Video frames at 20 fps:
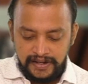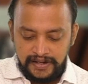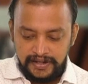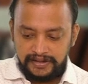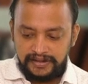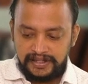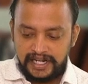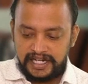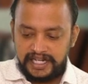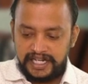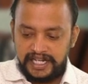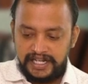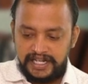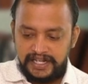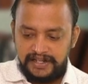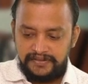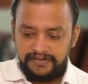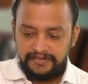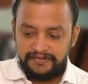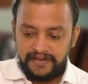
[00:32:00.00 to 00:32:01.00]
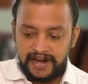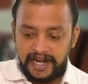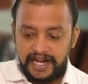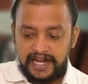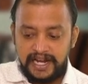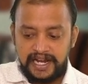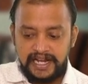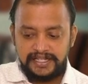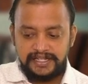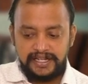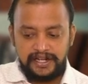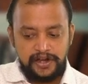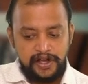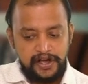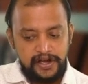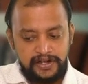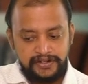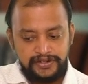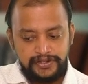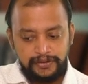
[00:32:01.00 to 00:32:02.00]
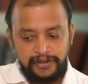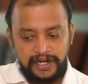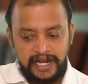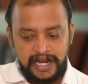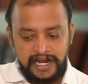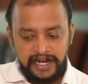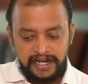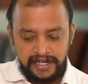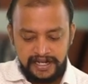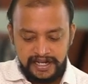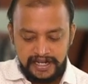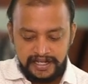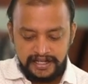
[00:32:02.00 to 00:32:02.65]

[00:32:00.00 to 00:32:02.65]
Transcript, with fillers: 31 days in uh, July,